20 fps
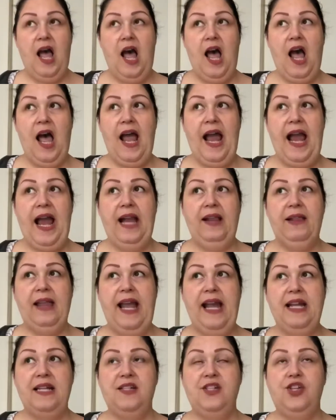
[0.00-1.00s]
I
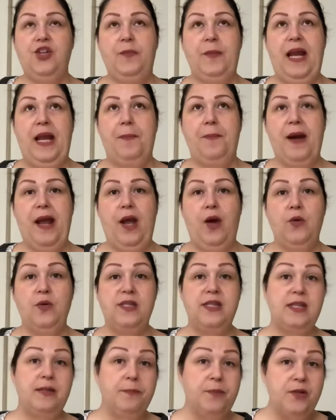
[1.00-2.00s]
like to make my own
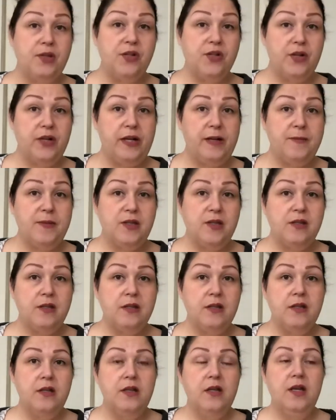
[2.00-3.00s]
simple syrups
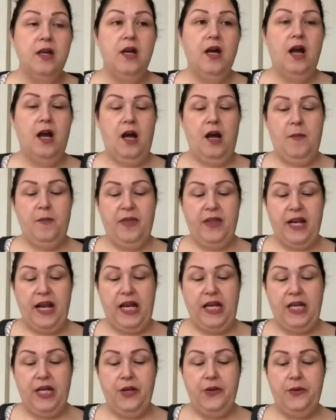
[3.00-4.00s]
that I
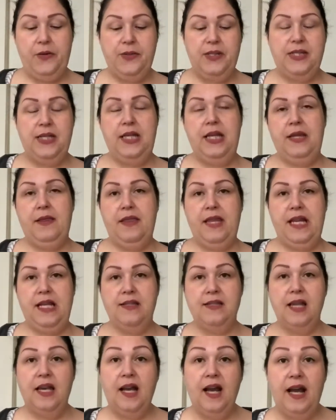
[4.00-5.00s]
use in
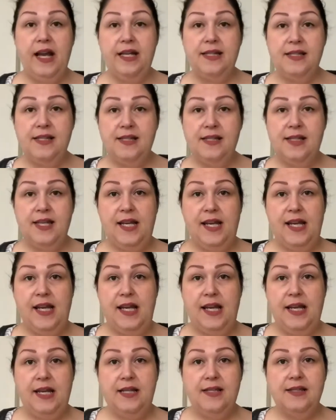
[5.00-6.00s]
things like iced
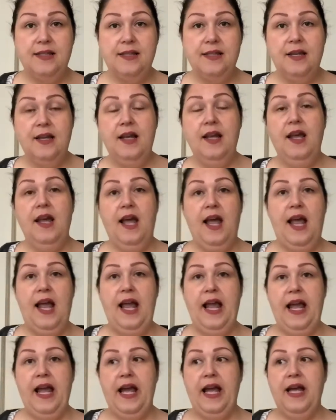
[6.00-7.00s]
teas
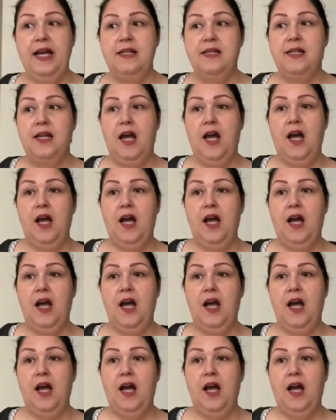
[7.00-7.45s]
and